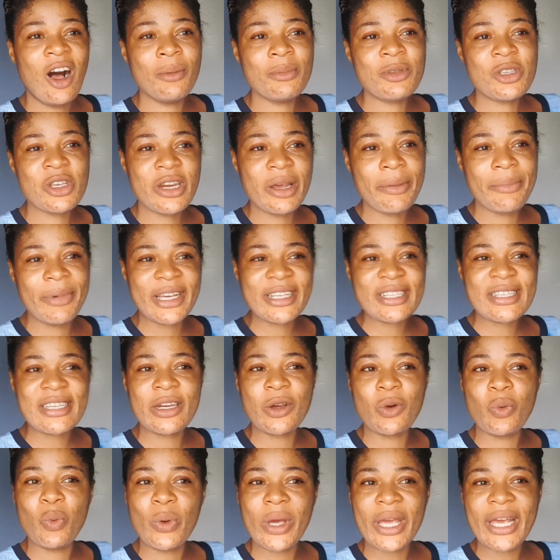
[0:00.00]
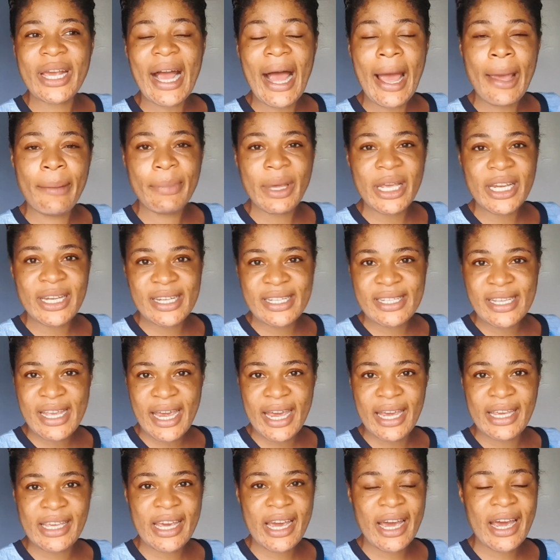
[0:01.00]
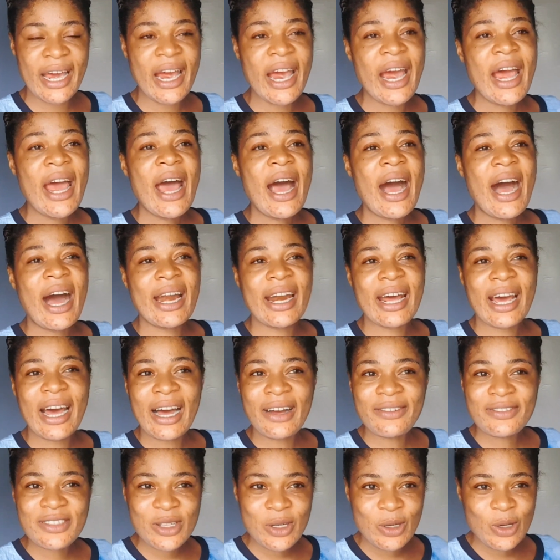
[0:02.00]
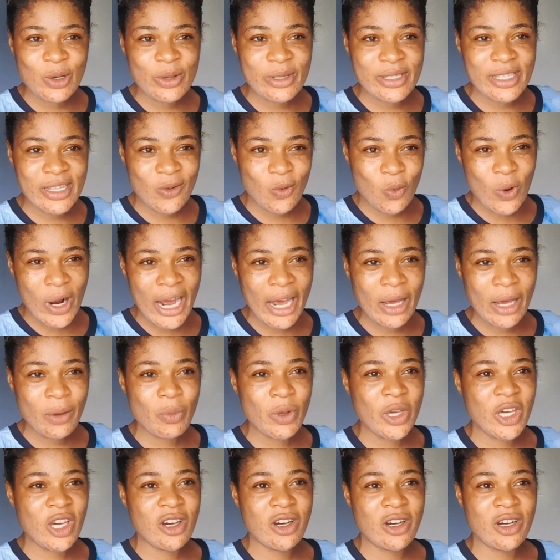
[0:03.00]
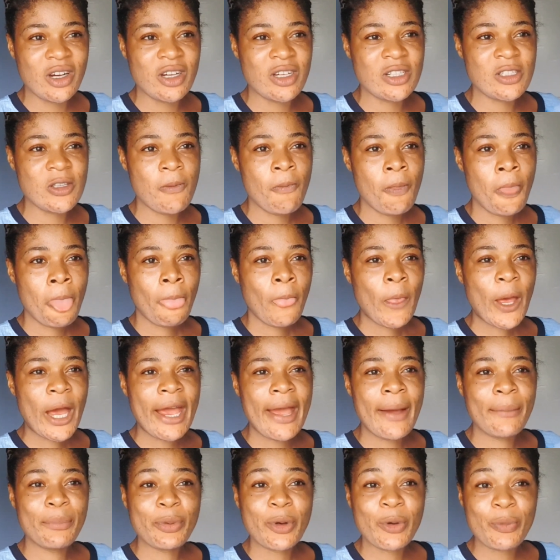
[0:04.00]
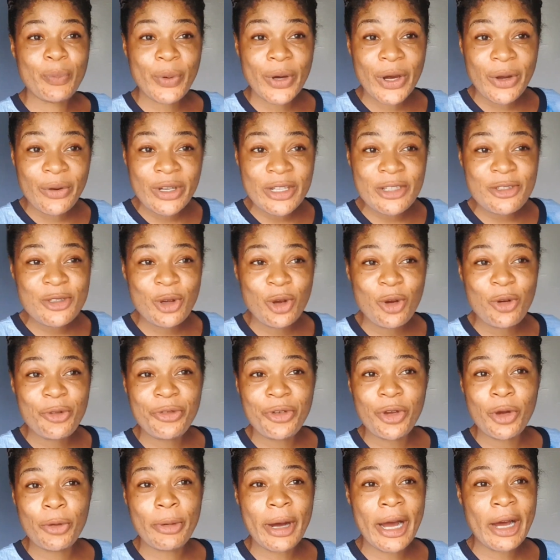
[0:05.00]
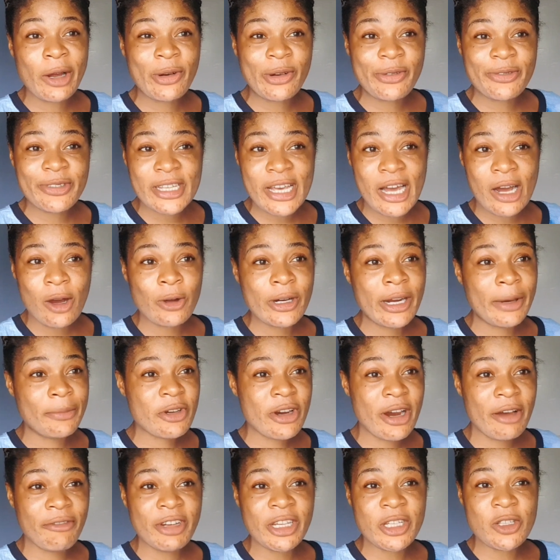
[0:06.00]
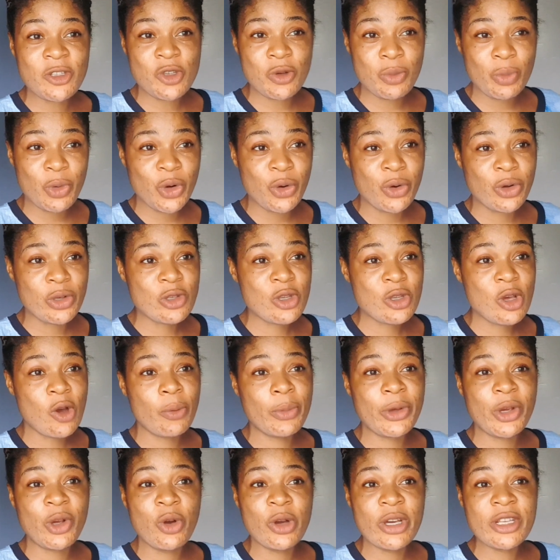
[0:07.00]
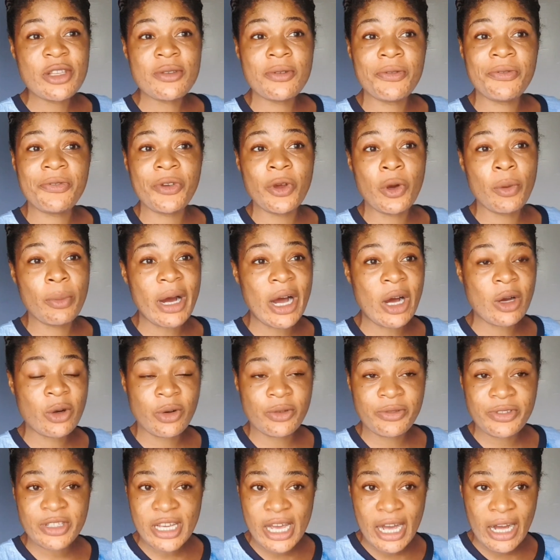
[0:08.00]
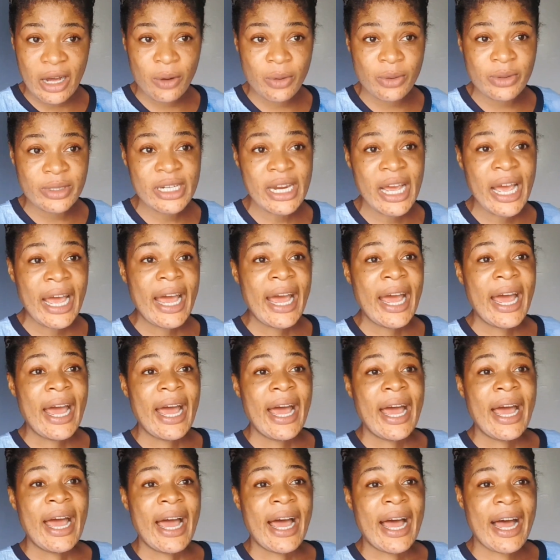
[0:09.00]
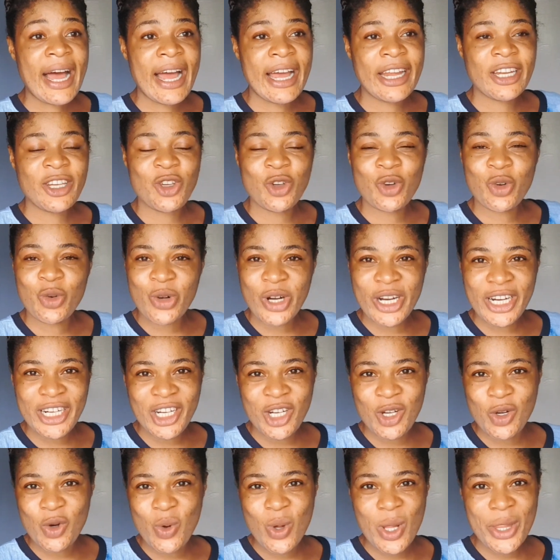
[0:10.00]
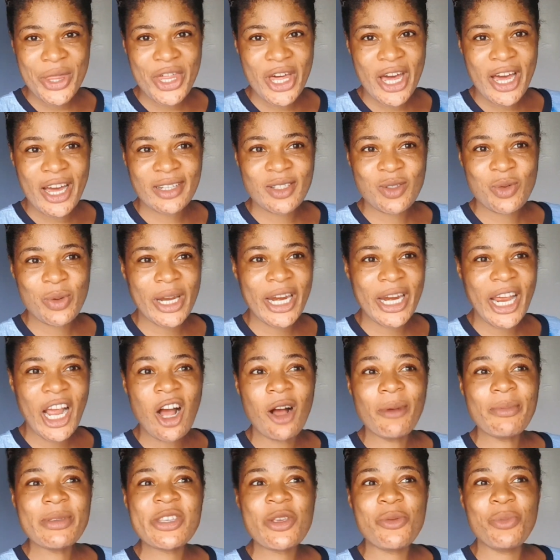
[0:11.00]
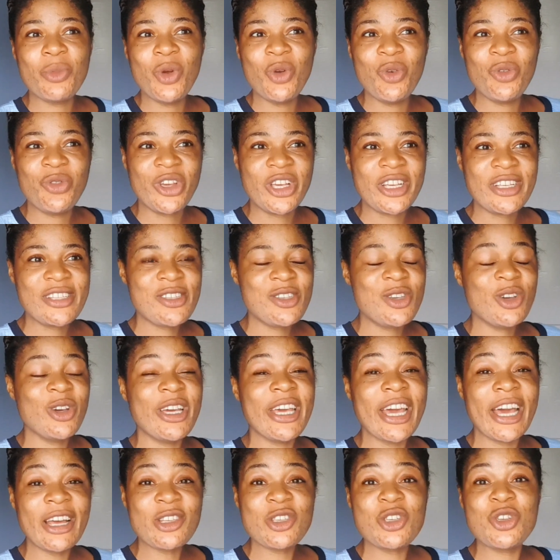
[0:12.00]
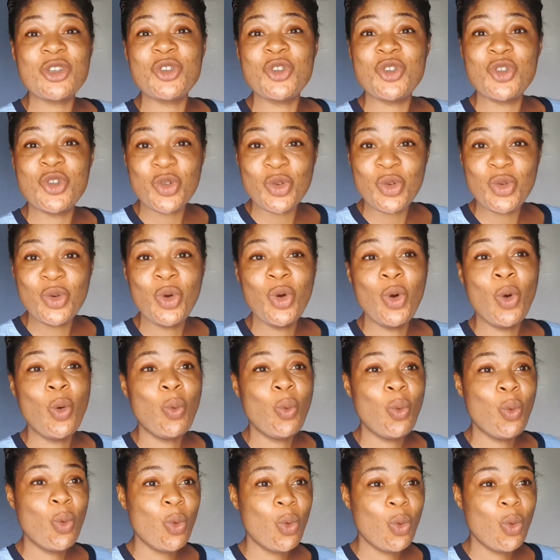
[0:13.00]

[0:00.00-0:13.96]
today makes it a week I made this hair, yeah? And I have to lose it. Why? Because I am preparing to go film out of town. I'm traveling tomorrow, so I'll be going to film out of town. And you already know that when it comes to movies, you get to do